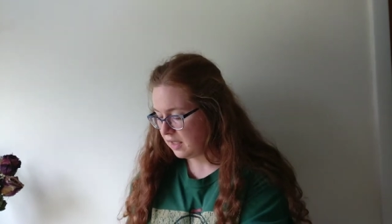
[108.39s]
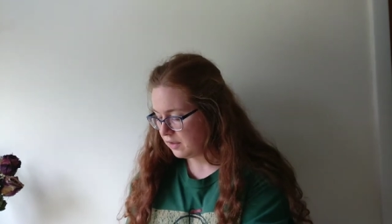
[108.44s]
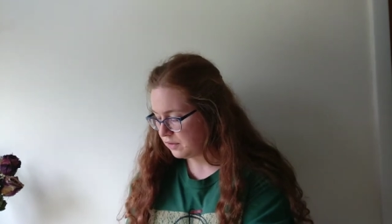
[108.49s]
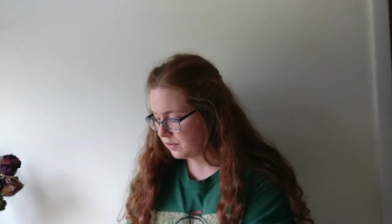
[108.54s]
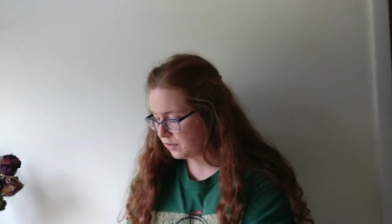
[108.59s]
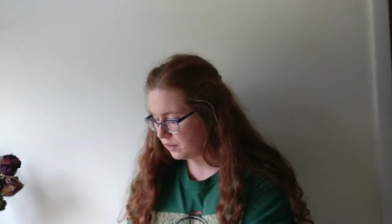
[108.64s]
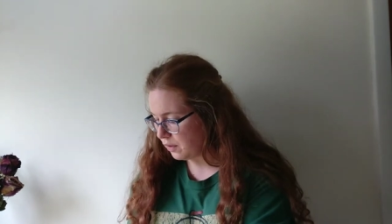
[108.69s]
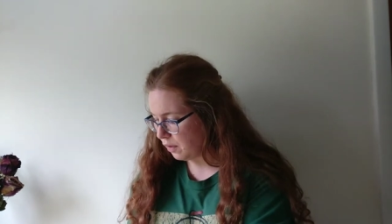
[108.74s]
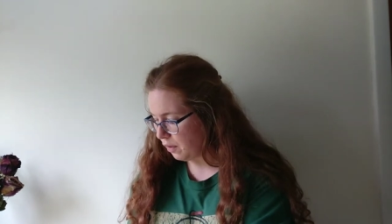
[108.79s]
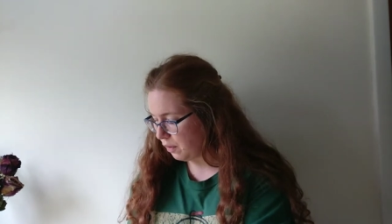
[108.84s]

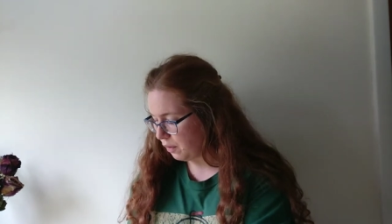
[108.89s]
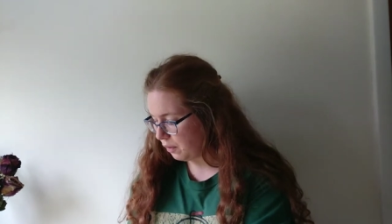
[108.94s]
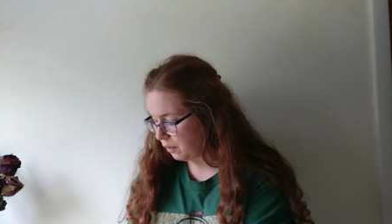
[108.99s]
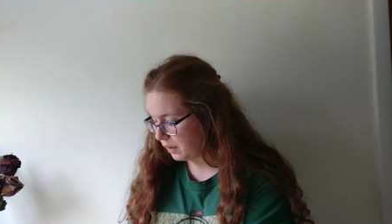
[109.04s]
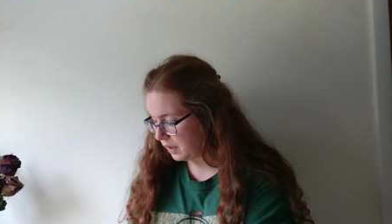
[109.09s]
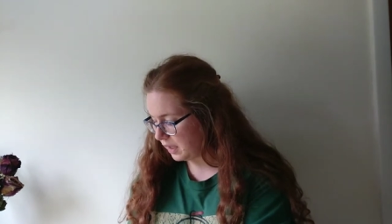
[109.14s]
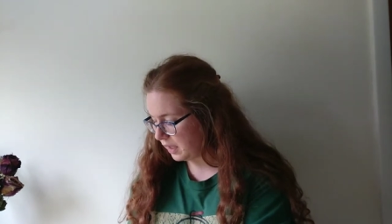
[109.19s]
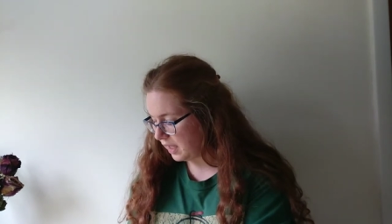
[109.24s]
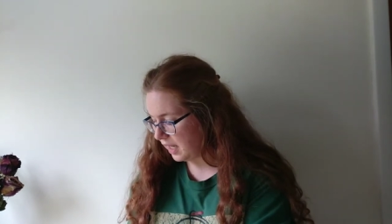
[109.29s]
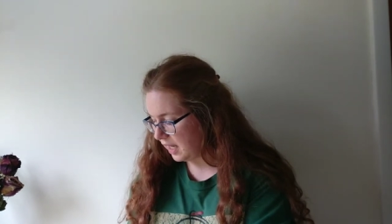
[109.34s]
So
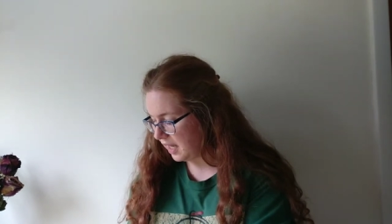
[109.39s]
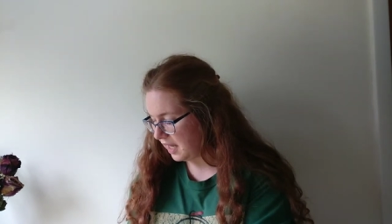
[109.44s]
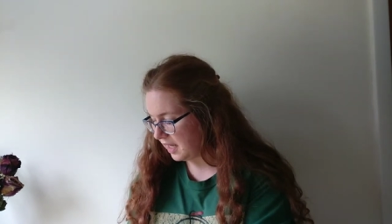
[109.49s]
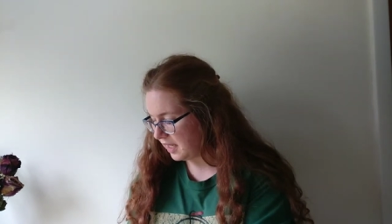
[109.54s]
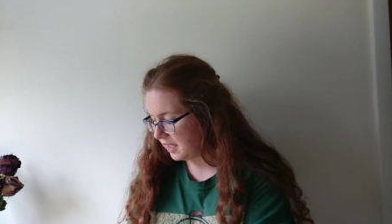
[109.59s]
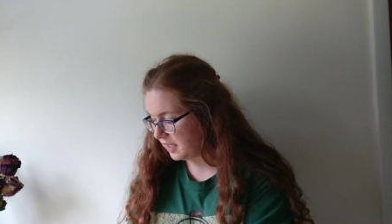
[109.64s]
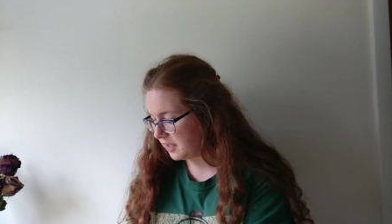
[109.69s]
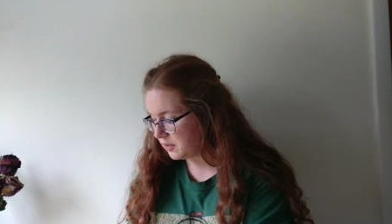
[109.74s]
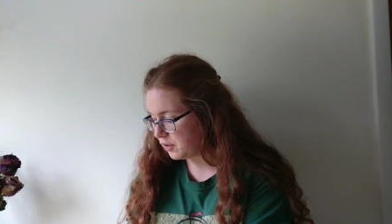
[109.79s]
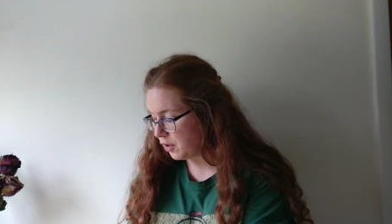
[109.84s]

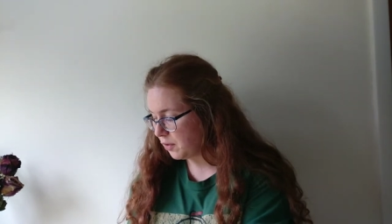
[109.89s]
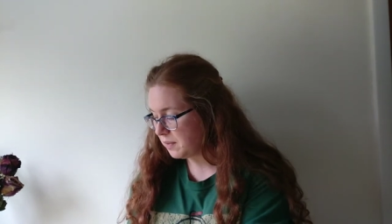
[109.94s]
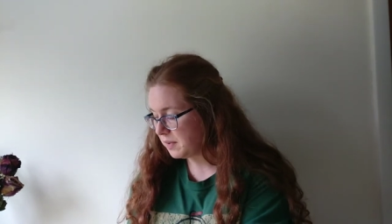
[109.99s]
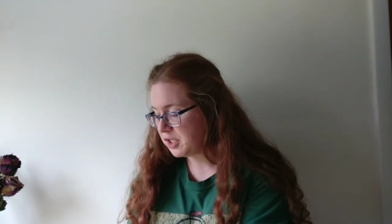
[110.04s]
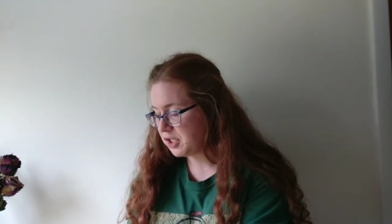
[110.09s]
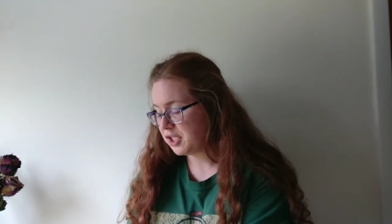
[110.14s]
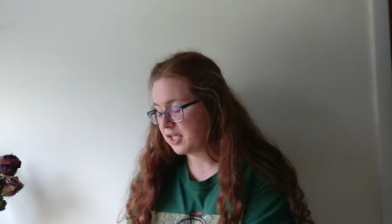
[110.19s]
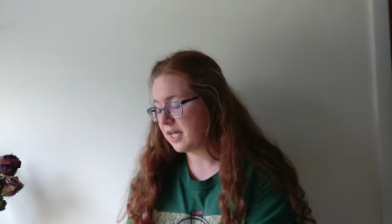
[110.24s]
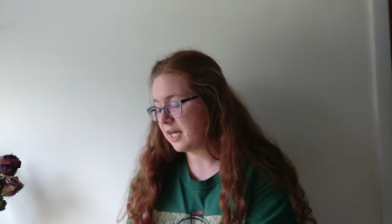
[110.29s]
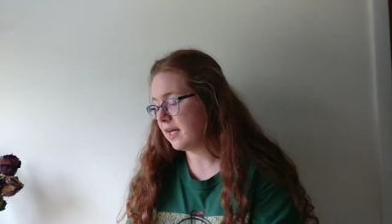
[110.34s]
Hitomi
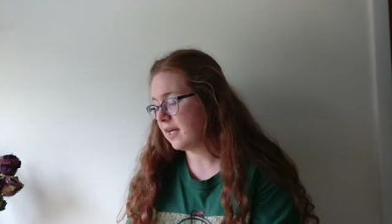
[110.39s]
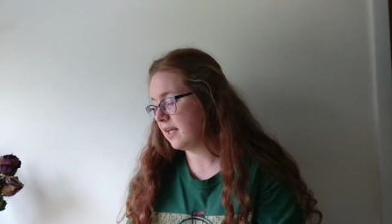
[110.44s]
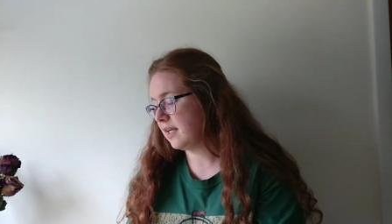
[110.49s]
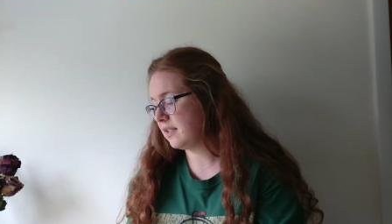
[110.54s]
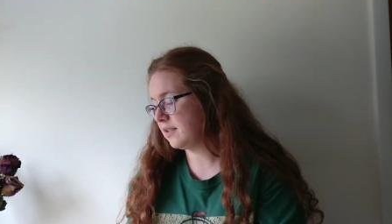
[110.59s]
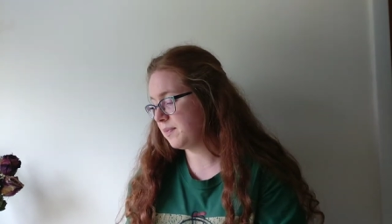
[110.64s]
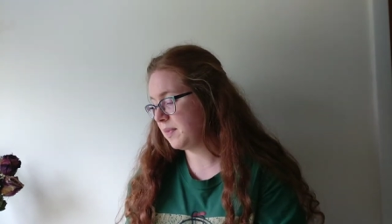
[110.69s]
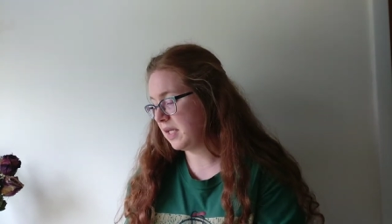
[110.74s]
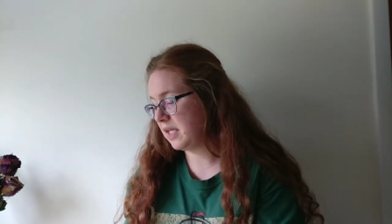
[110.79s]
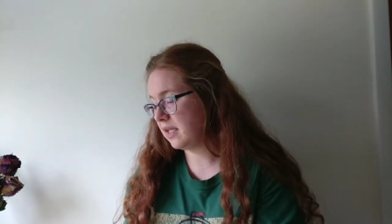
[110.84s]
Shida
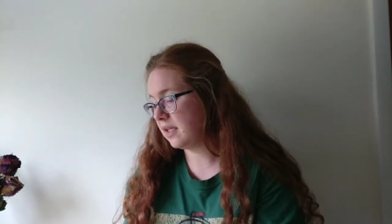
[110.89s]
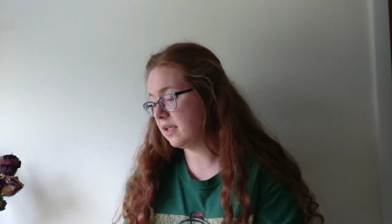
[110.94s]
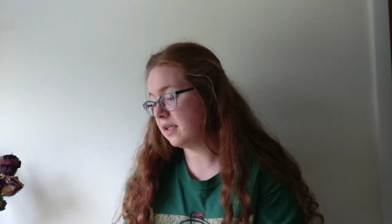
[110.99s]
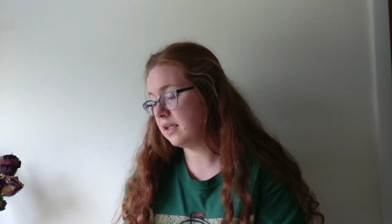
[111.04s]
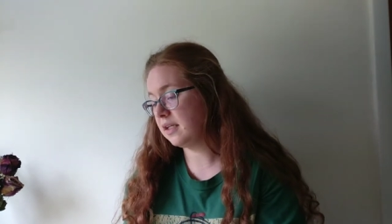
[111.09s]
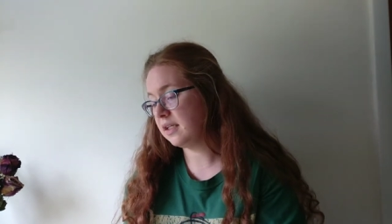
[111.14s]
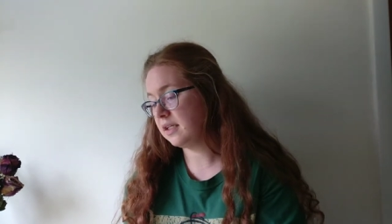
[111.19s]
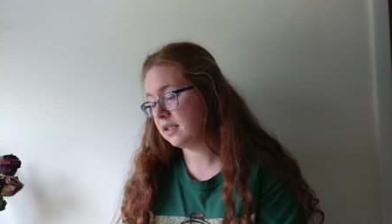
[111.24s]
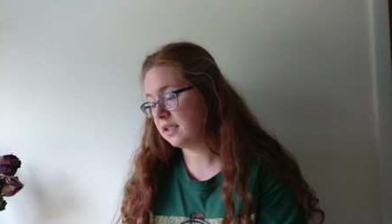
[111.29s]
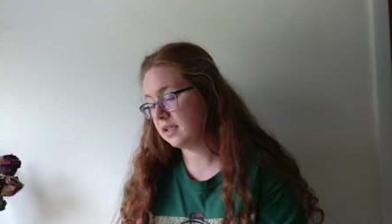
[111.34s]
has been